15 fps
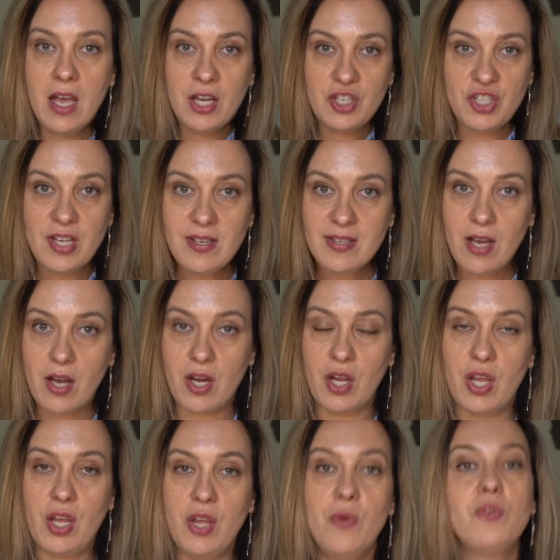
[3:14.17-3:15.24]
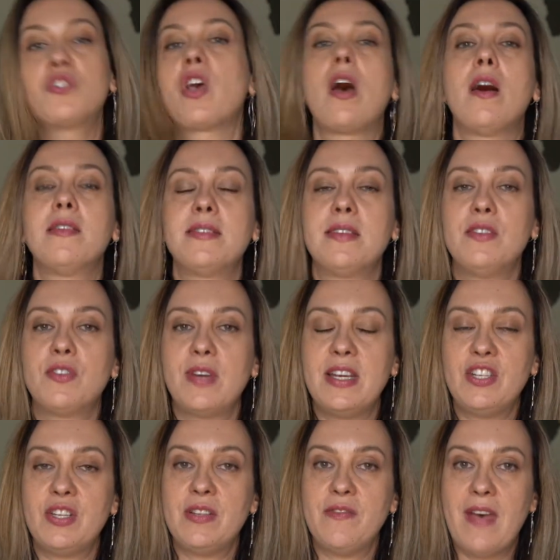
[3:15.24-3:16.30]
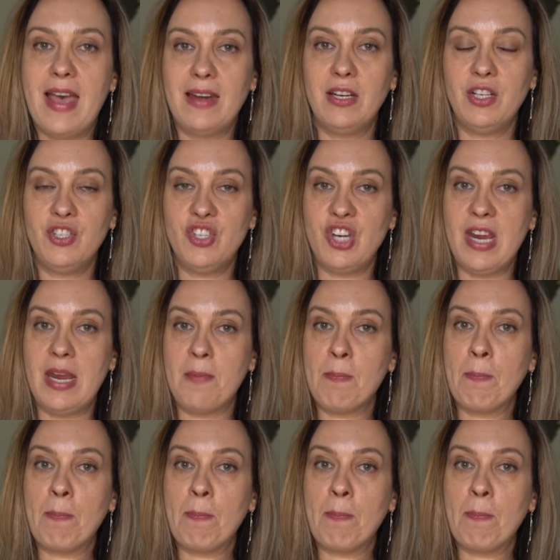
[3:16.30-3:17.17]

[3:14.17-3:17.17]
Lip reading: She's got a huge concentration of energy